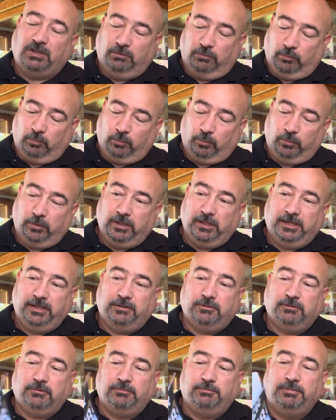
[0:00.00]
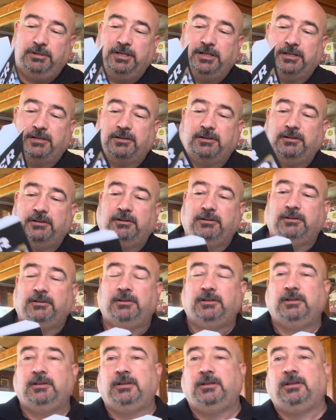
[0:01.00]
really cool book.
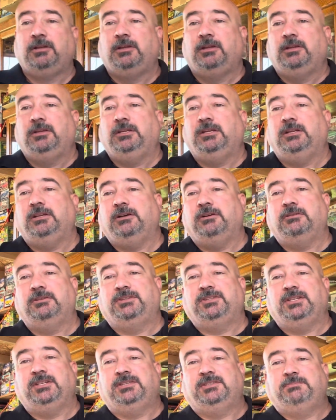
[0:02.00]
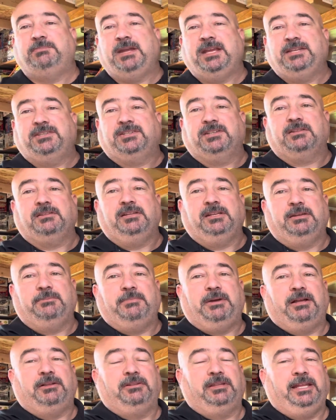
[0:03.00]
It's basically
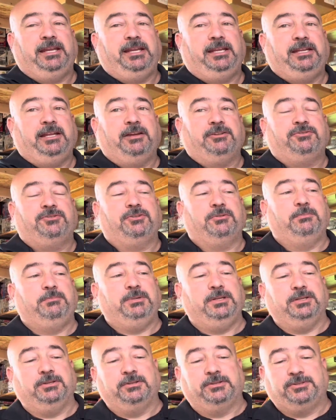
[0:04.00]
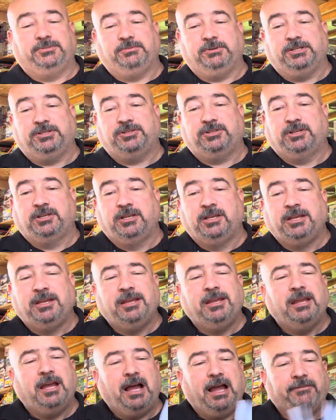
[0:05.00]
about laying out your builds, which
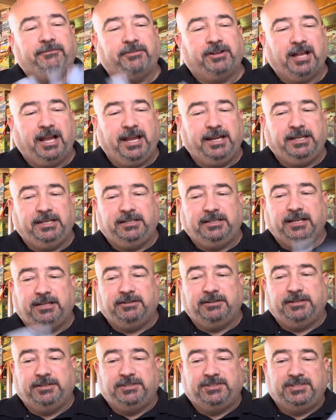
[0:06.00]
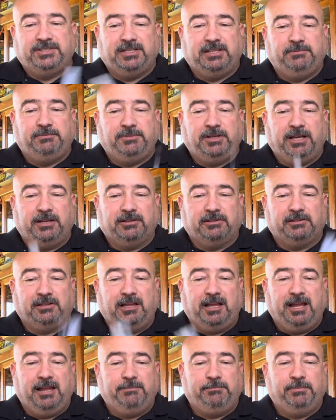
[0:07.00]
I've kind of done on some, not a
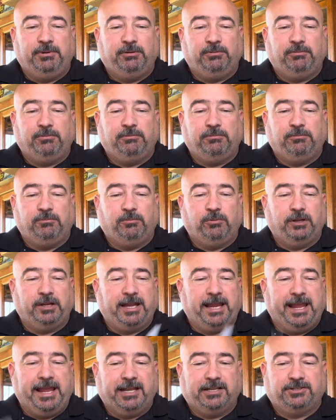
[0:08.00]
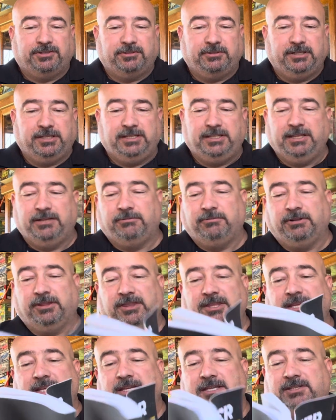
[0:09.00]
lot, but what I actually did with
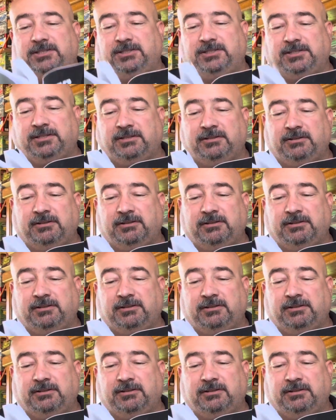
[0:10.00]
this